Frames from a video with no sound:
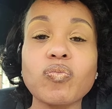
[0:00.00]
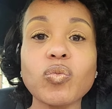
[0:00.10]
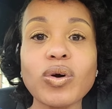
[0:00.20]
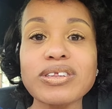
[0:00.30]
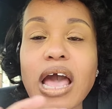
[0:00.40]

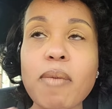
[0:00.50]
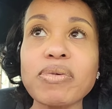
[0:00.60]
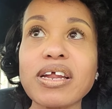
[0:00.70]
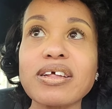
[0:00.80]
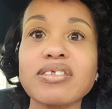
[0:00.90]
what's
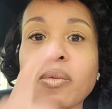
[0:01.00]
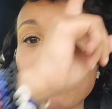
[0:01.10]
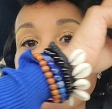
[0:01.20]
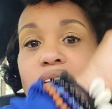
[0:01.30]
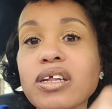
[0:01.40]
happening is the
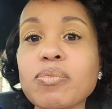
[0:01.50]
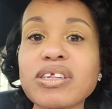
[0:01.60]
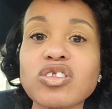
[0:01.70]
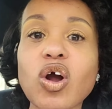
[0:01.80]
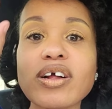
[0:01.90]
pendulum
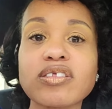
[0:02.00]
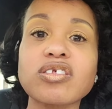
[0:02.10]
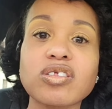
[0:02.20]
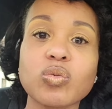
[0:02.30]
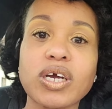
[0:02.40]
is starting to
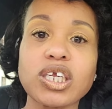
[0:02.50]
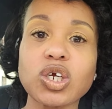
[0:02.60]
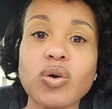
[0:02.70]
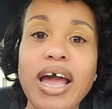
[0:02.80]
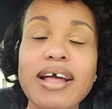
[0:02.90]
switch,
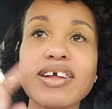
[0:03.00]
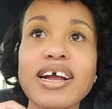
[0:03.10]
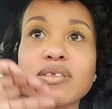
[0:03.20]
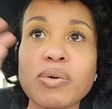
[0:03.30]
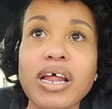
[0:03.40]
okay? There
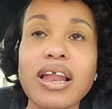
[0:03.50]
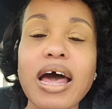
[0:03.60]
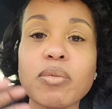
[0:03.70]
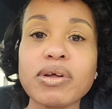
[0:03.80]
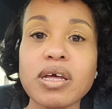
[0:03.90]
has been a
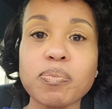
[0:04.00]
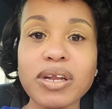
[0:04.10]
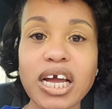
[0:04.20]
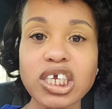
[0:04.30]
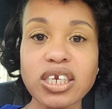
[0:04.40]
lot of
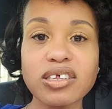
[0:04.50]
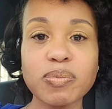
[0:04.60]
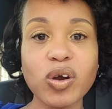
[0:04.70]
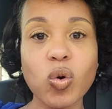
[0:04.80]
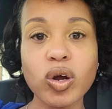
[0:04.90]
manipulation that's
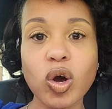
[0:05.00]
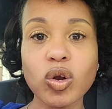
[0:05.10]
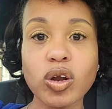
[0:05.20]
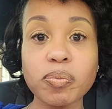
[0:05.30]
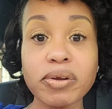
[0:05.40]
been going
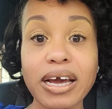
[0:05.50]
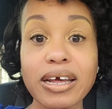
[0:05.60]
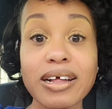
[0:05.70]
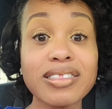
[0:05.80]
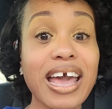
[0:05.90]
on the
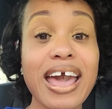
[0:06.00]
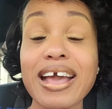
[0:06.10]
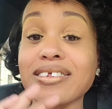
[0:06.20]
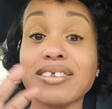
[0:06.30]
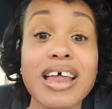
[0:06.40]
planet that
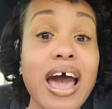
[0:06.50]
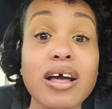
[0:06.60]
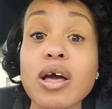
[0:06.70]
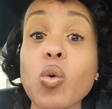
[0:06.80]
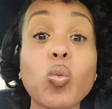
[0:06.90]

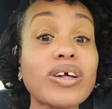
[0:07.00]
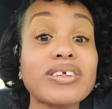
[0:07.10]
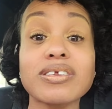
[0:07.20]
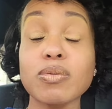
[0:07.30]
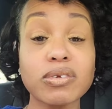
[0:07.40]

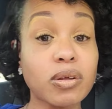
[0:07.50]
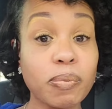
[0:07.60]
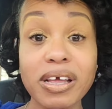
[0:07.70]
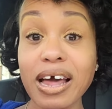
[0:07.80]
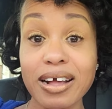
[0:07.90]
wasn't supposed to
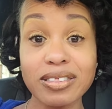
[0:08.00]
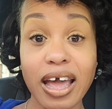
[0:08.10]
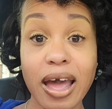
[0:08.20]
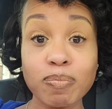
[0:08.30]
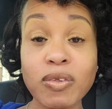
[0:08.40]
be like
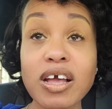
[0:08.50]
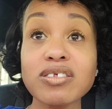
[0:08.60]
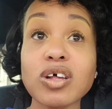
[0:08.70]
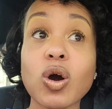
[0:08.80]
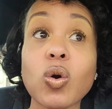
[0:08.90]
that. And
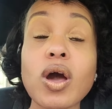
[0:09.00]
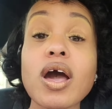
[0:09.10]
so